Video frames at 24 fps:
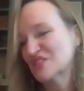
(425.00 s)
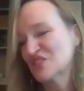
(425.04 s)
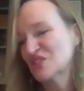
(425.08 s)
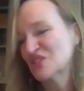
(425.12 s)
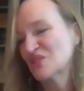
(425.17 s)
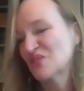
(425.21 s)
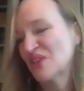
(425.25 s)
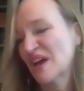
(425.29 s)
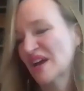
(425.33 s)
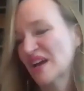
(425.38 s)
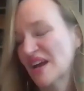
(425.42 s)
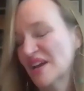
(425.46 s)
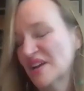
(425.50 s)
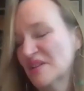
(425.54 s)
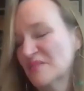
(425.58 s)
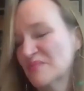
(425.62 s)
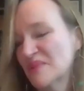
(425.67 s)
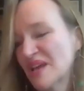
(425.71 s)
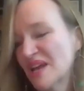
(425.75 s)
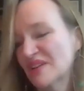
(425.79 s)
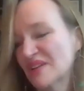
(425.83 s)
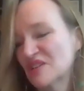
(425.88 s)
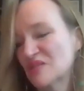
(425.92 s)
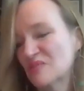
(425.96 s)
too, that kind of
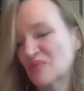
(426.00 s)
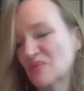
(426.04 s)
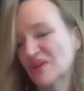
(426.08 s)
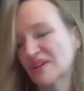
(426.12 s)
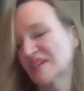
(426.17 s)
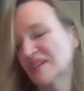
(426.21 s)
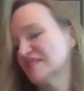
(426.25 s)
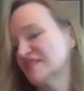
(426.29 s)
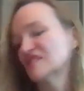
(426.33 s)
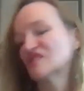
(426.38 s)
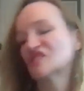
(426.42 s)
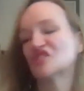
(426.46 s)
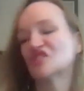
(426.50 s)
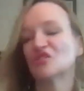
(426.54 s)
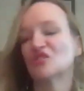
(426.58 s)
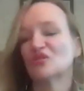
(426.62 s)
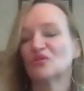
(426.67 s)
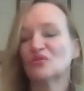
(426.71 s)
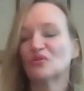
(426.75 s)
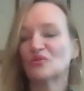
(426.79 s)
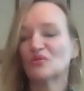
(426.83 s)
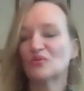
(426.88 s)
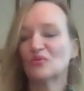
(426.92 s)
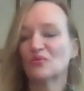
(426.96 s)
began to bring us
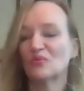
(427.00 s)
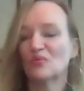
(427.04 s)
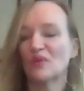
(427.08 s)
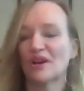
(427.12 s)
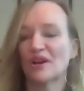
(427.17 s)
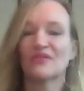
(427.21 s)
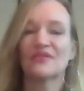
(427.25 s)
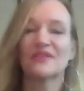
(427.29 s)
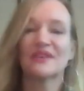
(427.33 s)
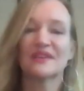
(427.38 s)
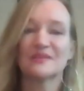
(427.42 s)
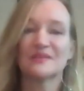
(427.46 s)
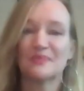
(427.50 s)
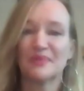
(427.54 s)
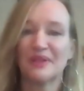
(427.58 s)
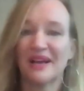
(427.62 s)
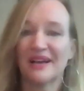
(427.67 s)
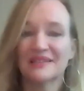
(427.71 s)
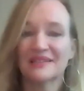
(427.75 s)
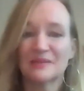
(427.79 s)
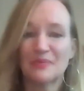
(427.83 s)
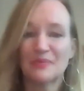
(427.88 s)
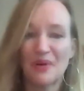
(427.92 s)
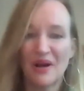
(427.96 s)
to what are these
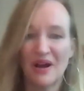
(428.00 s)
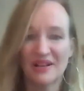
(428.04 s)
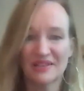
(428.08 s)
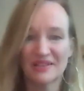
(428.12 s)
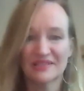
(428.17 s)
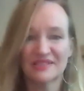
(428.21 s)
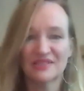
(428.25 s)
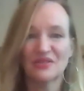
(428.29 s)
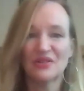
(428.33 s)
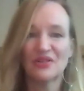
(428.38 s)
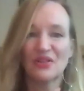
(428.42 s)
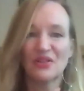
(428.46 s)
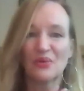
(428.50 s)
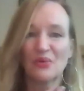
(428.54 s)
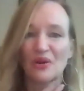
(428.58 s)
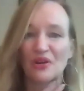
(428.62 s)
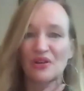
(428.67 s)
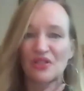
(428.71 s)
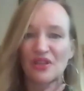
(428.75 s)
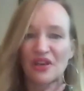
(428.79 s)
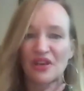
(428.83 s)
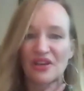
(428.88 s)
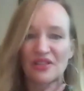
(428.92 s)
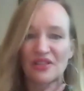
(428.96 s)
blind spots? So in the work
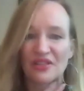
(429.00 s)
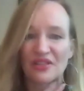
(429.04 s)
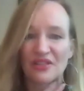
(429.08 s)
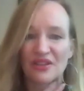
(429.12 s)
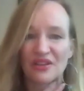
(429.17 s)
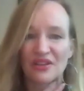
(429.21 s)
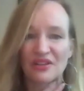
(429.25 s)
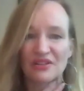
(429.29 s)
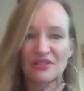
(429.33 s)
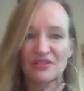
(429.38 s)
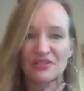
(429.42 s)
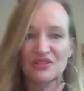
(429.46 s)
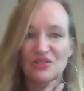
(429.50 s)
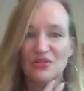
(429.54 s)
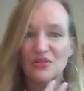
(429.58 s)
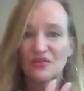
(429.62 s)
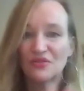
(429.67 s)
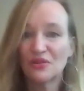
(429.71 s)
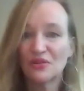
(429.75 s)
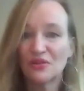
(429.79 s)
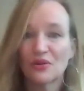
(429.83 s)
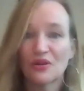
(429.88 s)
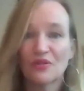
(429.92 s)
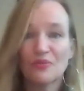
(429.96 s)
that the two of
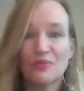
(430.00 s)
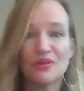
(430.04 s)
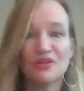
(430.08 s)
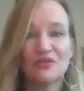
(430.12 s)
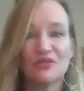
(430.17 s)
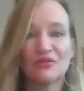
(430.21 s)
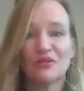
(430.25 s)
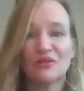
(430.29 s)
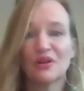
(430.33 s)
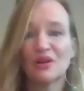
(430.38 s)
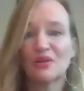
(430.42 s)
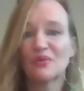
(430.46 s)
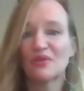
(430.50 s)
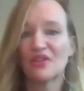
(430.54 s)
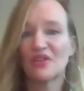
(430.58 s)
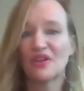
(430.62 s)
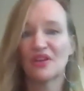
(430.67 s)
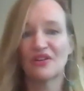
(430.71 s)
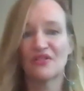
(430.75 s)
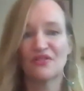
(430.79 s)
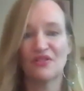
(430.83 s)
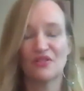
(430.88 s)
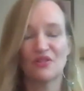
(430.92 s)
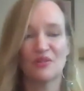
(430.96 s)
you have been doing with
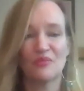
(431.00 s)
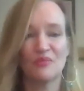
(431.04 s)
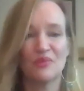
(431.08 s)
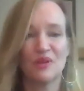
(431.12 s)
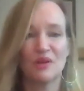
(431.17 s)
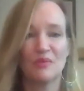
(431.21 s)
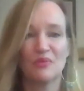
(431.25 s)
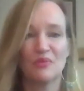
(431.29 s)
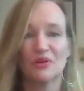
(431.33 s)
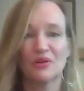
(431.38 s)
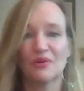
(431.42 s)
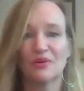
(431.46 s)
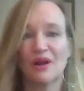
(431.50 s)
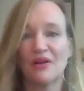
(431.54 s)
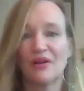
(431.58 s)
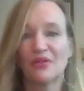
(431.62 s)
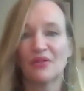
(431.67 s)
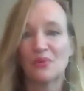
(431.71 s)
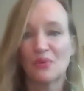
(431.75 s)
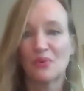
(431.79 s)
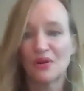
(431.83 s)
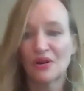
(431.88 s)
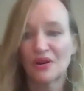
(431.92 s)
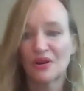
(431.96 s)
interviewing people around the
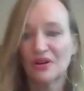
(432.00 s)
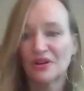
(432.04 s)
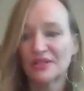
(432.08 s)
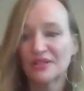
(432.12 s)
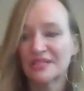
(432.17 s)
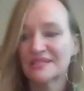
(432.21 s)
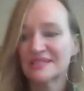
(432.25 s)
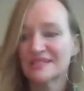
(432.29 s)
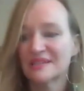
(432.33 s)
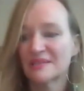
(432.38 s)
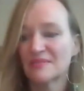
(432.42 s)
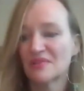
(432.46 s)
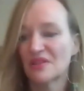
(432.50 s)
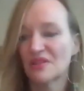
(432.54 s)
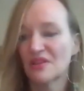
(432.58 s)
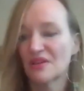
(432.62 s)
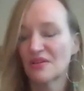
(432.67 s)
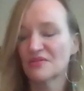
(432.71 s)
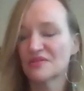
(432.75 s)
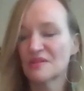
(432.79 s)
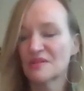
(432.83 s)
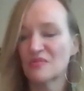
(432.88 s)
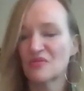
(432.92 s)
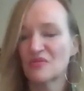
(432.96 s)
world and some
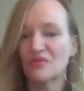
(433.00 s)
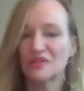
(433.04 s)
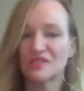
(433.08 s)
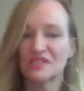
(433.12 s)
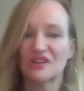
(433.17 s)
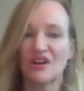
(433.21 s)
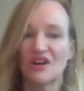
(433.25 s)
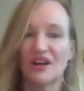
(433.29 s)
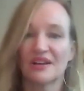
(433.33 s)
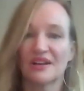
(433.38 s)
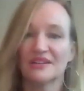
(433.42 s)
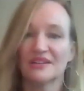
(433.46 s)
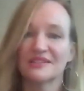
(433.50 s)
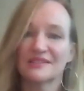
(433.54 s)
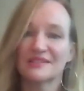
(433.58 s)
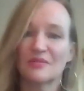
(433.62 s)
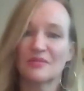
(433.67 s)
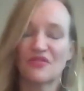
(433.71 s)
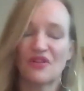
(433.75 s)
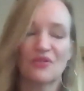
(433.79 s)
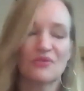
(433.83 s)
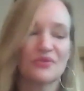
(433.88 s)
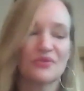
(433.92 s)
of what's gone into some of our